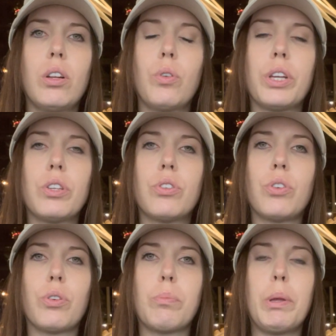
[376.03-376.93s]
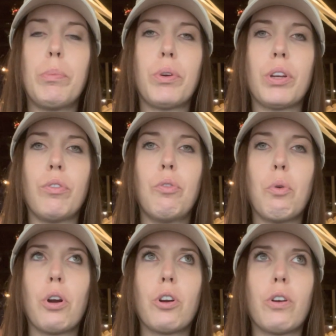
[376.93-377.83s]
only certain people can
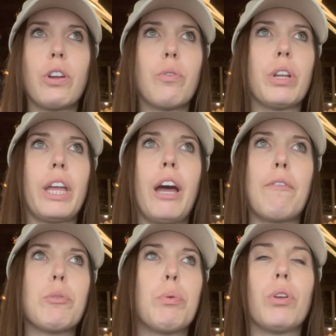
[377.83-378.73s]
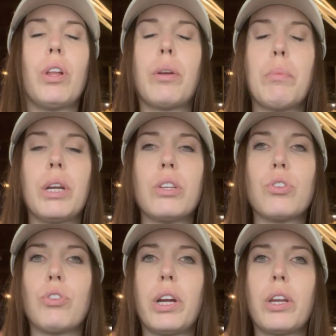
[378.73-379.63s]
afford, or you really have to put a lot of money
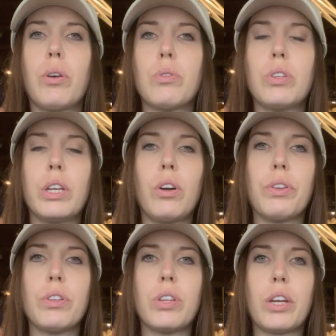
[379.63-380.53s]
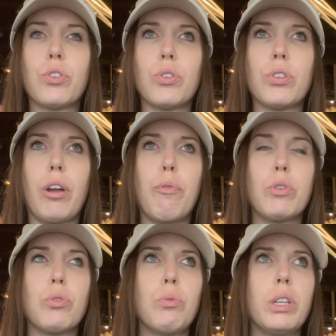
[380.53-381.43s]
to try and go and see all this extra stuff,
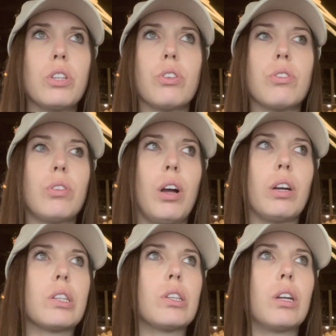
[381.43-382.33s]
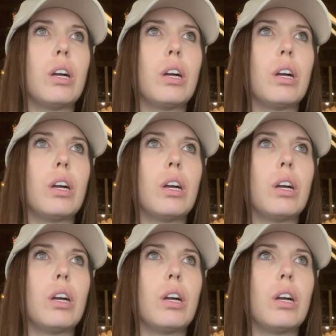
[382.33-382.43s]
which really just sucked.